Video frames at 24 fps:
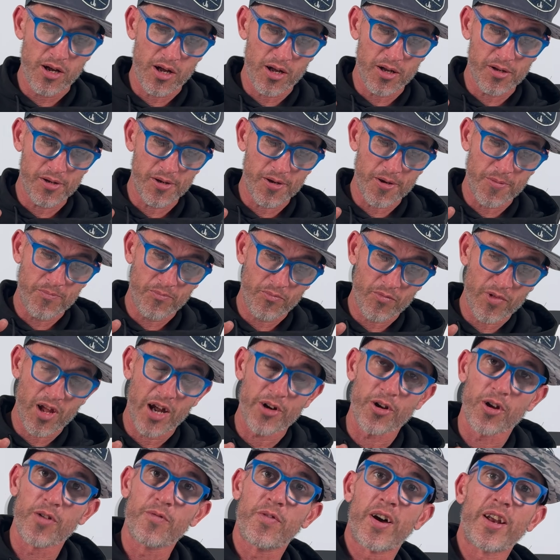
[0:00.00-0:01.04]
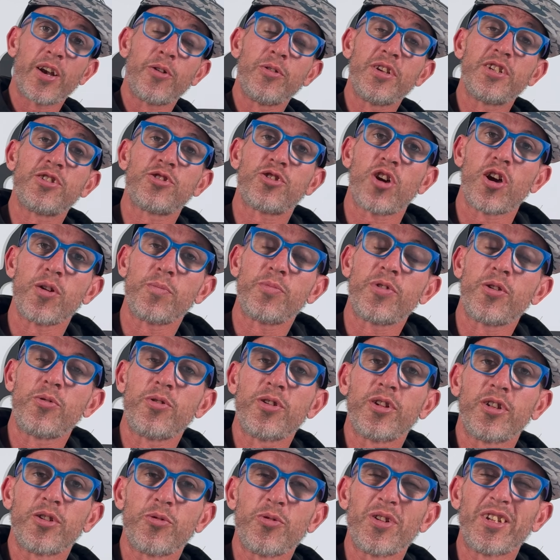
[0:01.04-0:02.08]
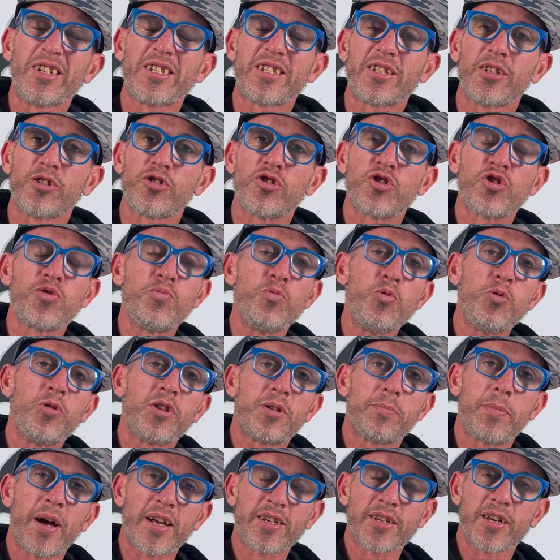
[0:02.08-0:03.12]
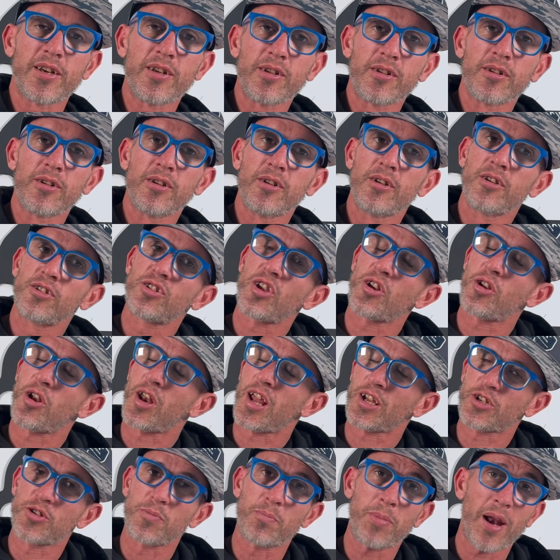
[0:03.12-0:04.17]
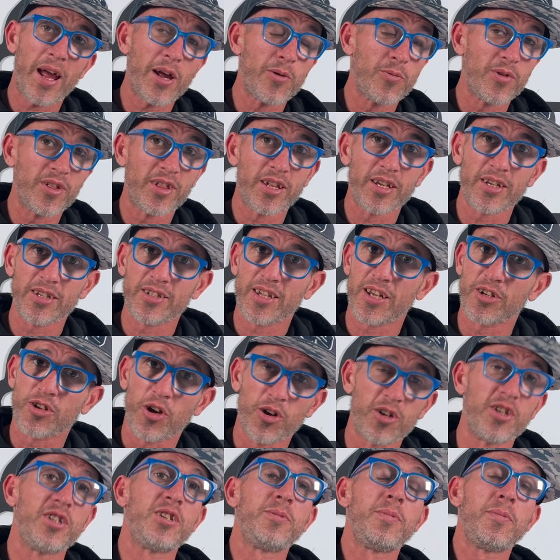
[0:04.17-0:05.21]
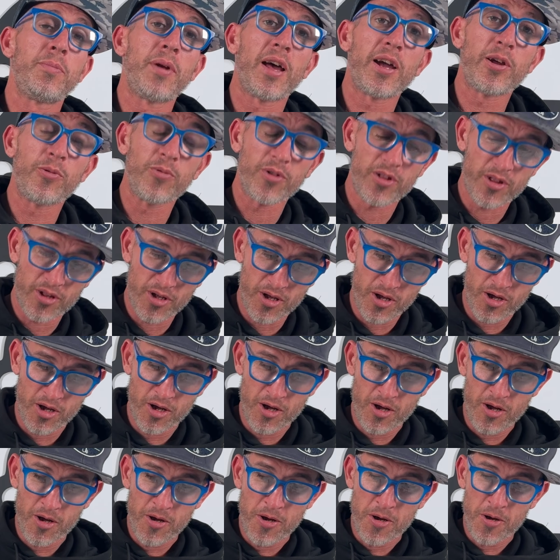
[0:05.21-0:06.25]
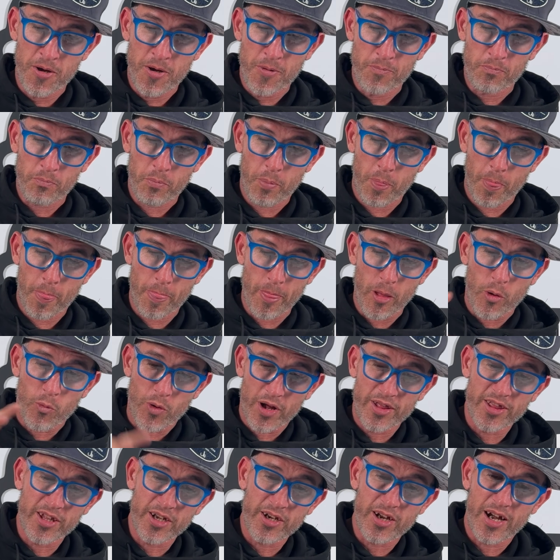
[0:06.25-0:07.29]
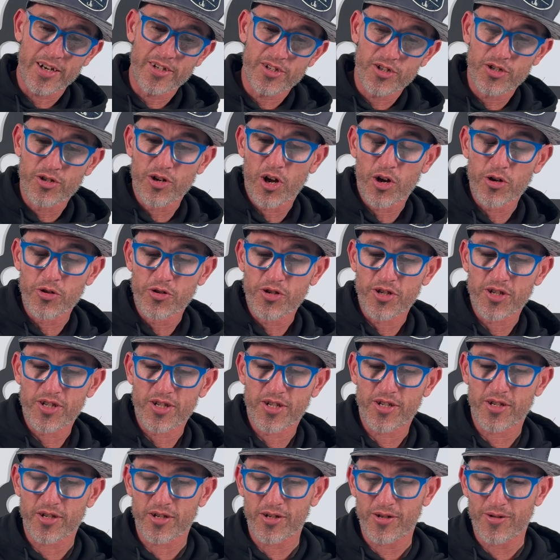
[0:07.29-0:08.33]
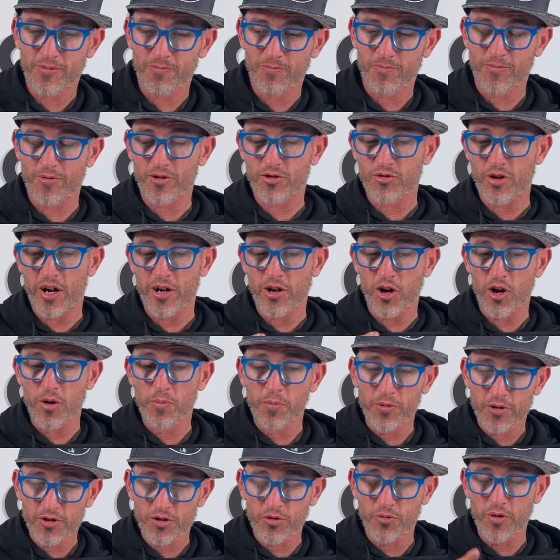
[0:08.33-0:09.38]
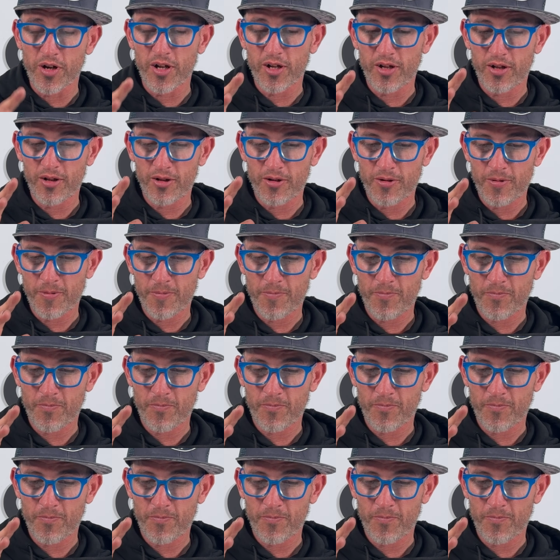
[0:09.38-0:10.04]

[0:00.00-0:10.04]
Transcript: I don't find a reason to open the reel. The reel is still smooth as butter, so I don't like to play with things that don't need to be played with. One thing I did notice, trying to open this reel,